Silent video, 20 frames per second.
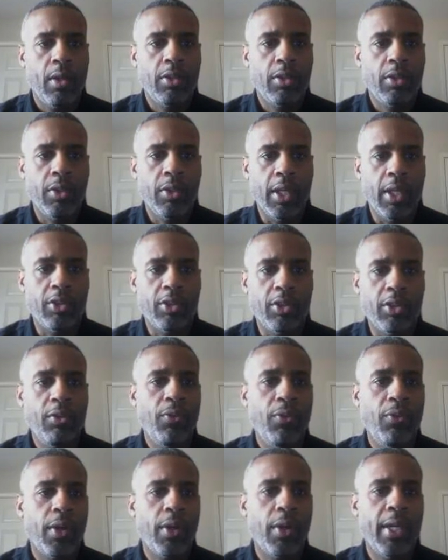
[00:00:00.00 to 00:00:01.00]
So yes,
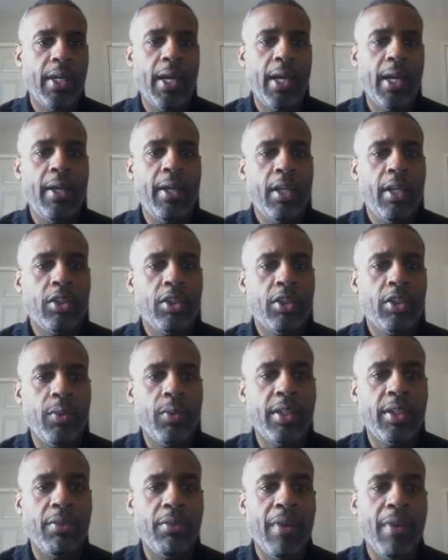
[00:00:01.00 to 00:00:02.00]
249. So
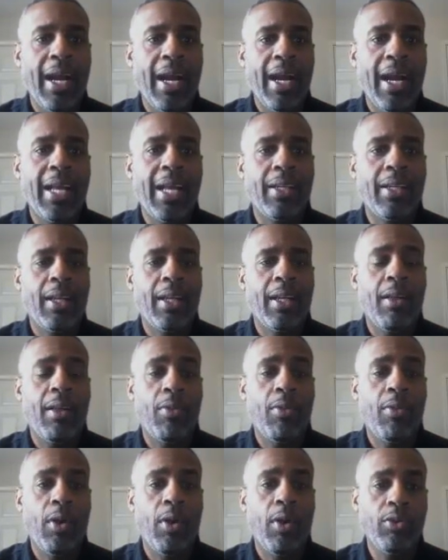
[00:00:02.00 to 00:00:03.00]
we divide
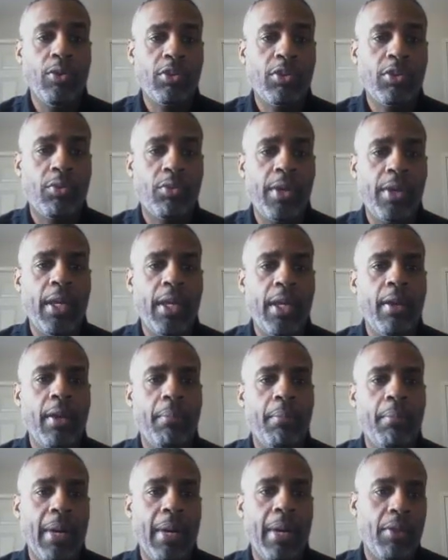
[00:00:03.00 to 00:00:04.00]
those three
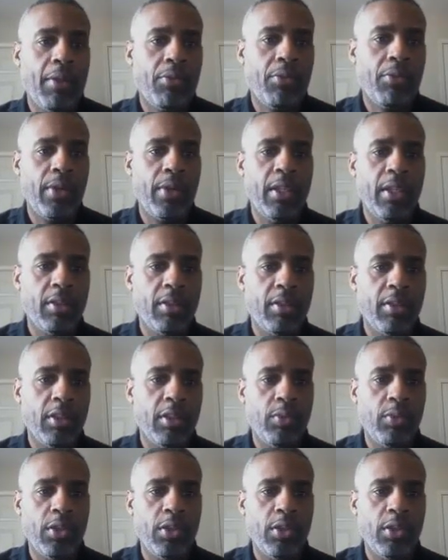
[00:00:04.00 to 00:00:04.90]
by 3 since